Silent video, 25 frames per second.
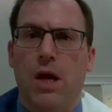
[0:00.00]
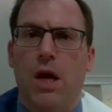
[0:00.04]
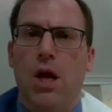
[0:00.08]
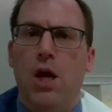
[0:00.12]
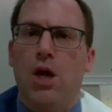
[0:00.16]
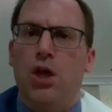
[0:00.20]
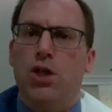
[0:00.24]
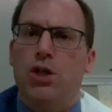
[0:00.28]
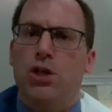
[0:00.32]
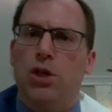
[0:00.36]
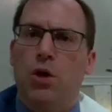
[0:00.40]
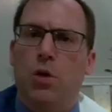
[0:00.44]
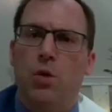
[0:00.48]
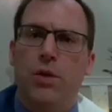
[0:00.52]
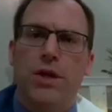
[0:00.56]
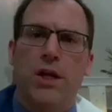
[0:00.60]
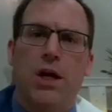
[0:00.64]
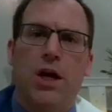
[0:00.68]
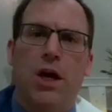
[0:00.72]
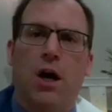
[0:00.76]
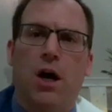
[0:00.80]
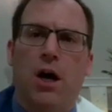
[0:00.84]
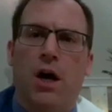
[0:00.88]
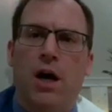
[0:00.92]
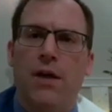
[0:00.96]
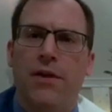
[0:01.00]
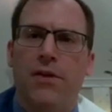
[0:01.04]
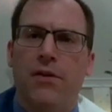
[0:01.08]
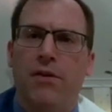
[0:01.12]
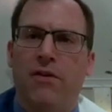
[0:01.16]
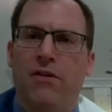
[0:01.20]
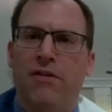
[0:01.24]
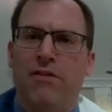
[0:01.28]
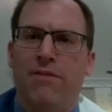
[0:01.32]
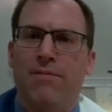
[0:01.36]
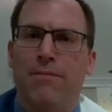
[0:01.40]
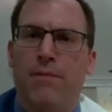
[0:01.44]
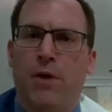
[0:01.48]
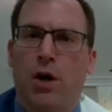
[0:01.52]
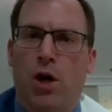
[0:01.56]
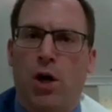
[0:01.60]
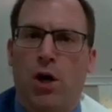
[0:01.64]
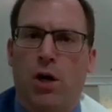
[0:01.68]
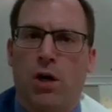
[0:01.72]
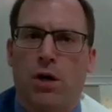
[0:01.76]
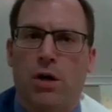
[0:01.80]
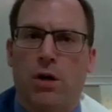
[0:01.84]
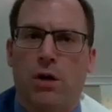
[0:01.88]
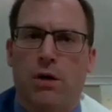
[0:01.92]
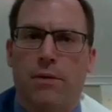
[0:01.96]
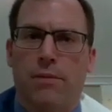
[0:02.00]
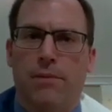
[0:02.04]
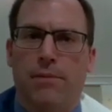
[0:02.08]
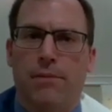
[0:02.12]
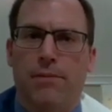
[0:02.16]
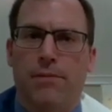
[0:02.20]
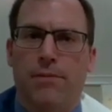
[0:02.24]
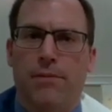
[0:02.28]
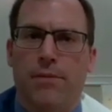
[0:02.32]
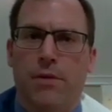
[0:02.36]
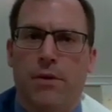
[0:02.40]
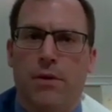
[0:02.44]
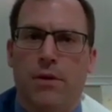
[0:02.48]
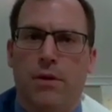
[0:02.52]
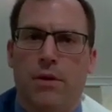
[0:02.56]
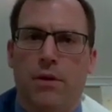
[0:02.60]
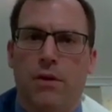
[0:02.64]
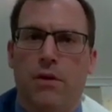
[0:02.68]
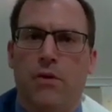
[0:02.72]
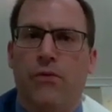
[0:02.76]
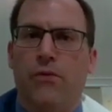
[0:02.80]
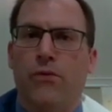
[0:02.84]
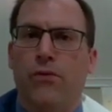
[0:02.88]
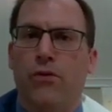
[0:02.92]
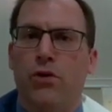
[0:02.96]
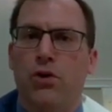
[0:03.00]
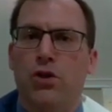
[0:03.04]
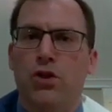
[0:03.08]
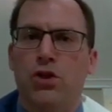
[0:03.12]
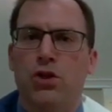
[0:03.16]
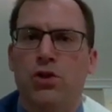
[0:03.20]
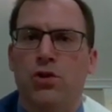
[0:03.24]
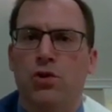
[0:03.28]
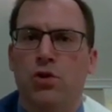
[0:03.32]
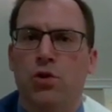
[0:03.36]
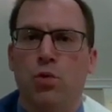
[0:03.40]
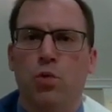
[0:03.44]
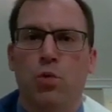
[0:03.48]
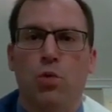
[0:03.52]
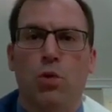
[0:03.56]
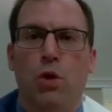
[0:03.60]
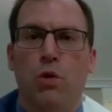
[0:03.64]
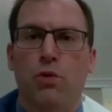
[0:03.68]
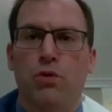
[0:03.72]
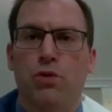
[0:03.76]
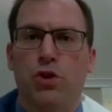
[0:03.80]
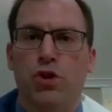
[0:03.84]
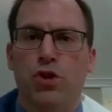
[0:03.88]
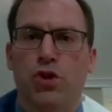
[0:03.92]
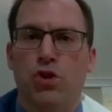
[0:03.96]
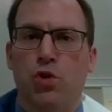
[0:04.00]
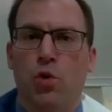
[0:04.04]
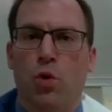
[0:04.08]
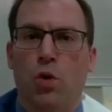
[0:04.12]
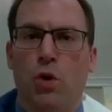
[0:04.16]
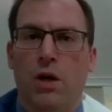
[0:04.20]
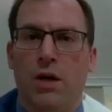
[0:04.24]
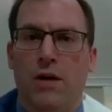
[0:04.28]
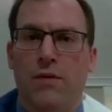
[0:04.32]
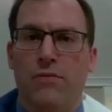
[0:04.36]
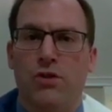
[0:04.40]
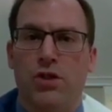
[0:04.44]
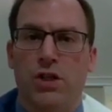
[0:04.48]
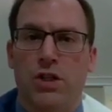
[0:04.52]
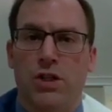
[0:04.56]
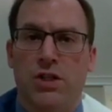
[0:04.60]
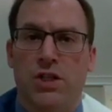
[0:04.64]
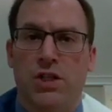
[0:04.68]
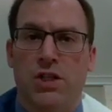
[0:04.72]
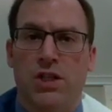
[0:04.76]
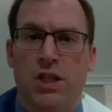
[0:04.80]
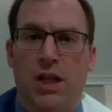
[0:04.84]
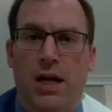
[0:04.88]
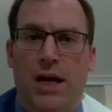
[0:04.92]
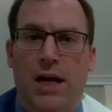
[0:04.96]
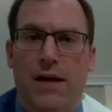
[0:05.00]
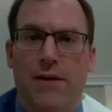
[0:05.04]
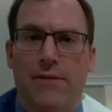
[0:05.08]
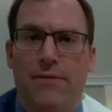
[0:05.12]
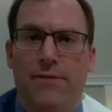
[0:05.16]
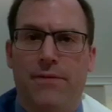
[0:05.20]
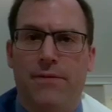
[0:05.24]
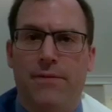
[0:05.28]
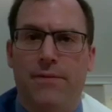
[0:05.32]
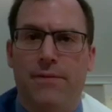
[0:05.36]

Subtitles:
So when the author of Mark, the first who wrote the story of Jesus' life,